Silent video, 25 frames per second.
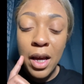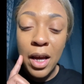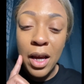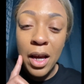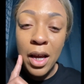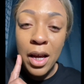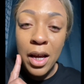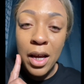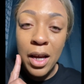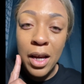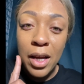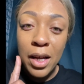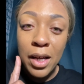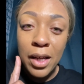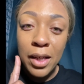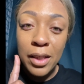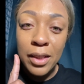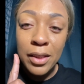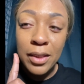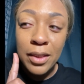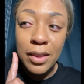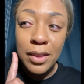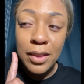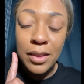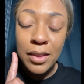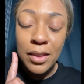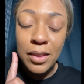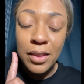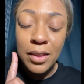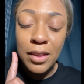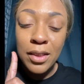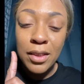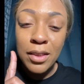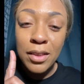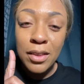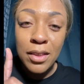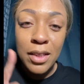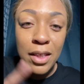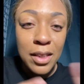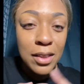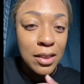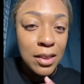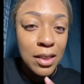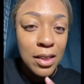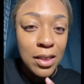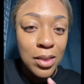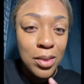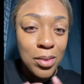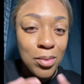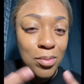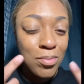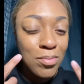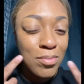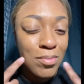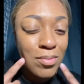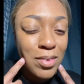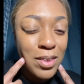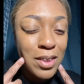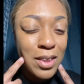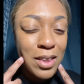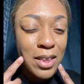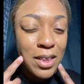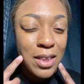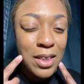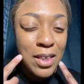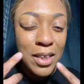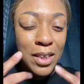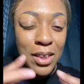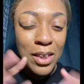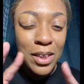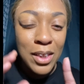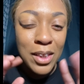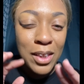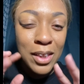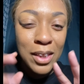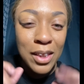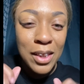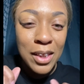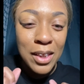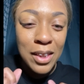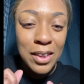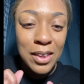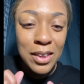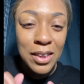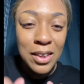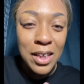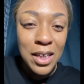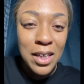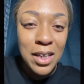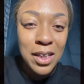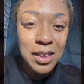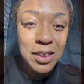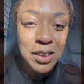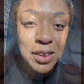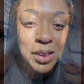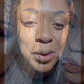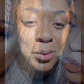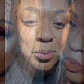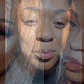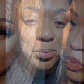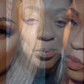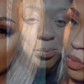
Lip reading: And that's it. See you next time.